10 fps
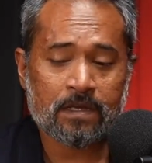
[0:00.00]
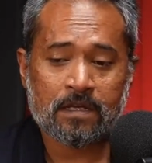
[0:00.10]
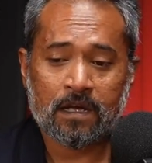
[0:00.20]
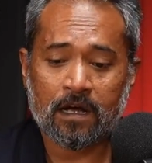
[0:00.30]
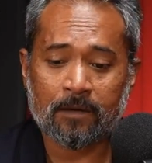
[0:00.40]

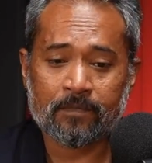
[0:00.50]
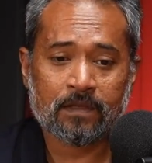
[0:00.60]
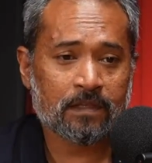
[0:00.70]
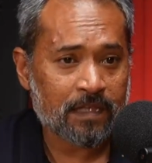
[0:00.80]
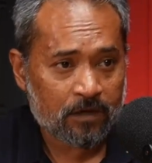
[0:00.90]

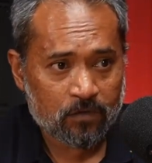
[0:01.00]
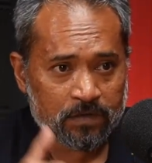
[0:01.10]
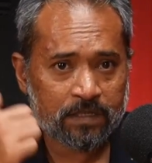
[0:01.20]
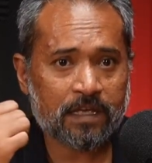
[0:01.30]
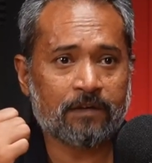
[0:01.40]
Then only
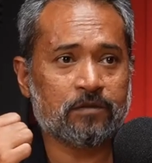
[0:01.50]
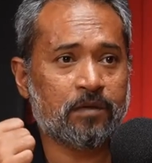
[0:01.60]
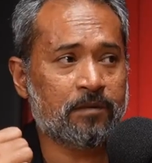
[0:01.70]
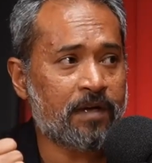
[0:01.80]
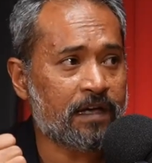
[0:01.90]
they have to pay
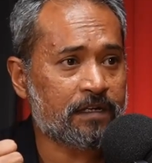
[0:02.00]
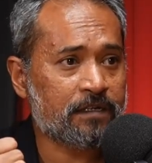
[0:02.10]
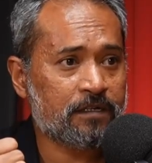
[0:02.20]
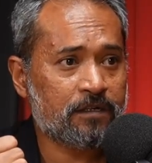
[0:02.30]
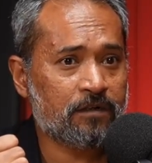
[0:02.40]
back,
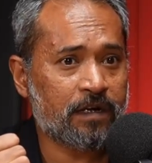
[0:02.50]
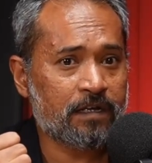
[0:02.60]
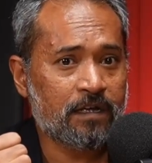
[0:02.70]
right?